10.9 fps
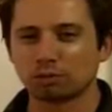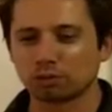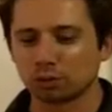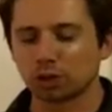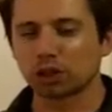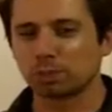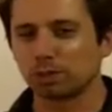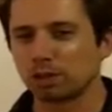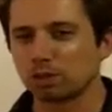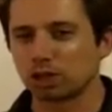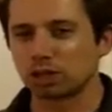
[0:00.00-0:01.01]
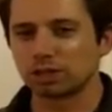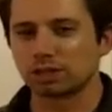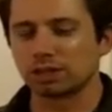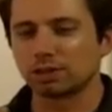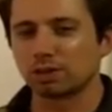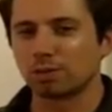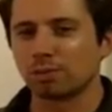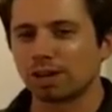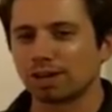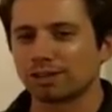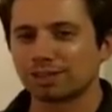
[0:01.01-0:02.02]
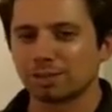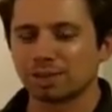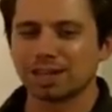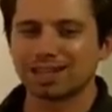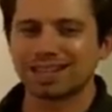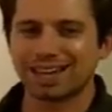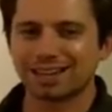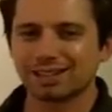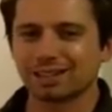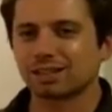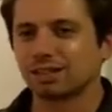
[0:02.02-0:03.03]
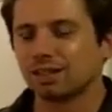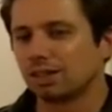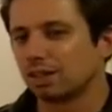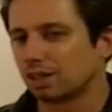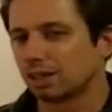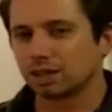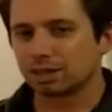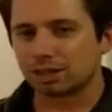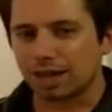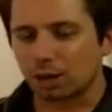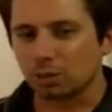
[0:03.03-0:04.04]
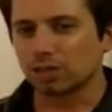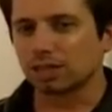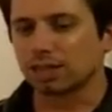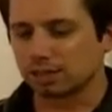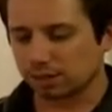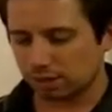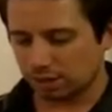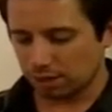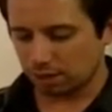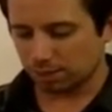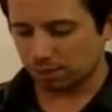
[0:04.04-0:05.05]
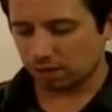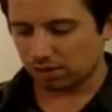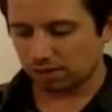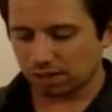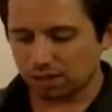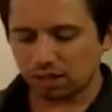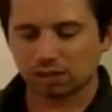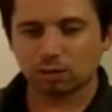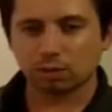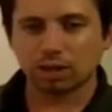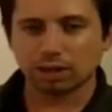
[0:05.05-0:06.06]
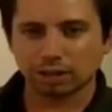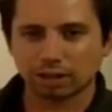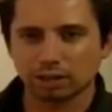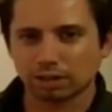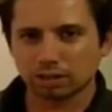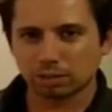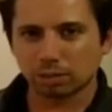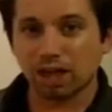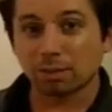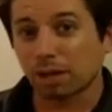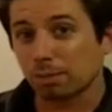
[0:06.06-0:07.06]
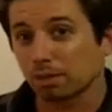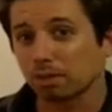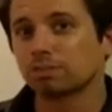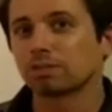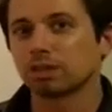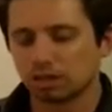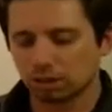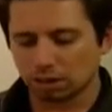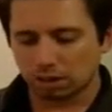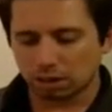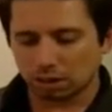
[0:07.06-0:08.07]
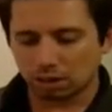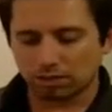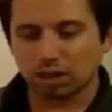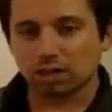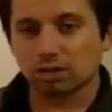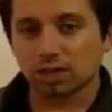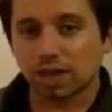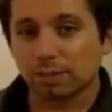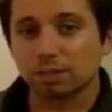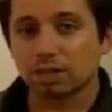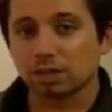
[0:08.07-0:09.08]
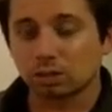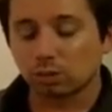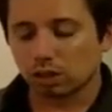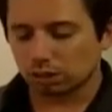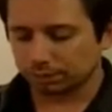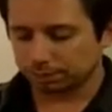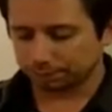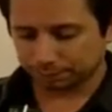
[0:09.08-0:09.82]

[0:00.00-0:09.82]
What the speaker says: fruit explosions, and you don't mind some of that tannic kind of sourness, this is a very tasty wine. Some black pepper flavors happening as well.